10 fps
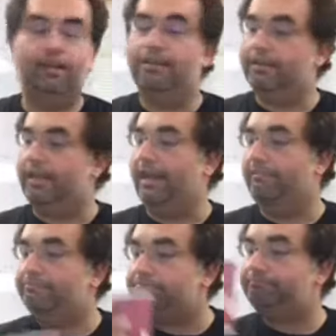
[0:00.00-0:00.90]
Yeah,
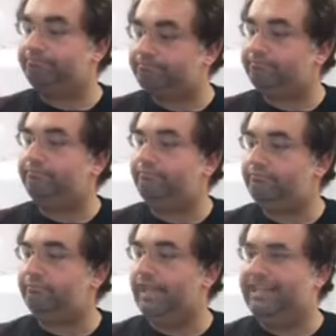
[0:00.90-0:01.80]

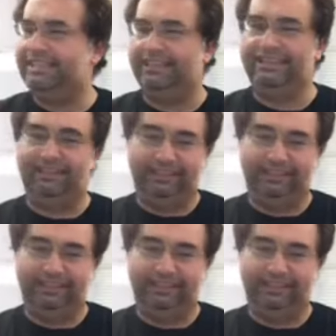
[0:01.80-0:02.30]
it's a little